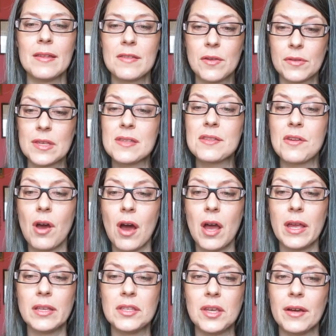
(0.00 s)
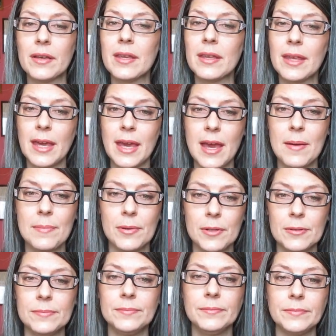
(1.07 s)
So this guy, Duncan
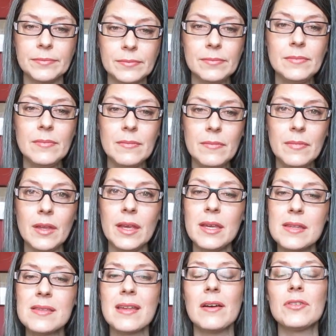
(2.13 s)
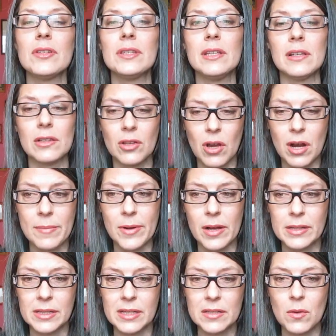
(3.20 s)
Campbell, he sounded the alarm
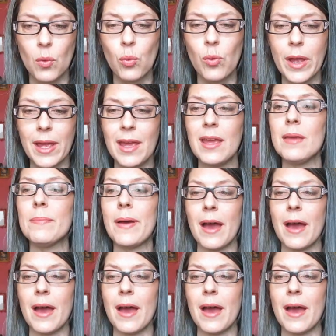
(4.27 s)
on this way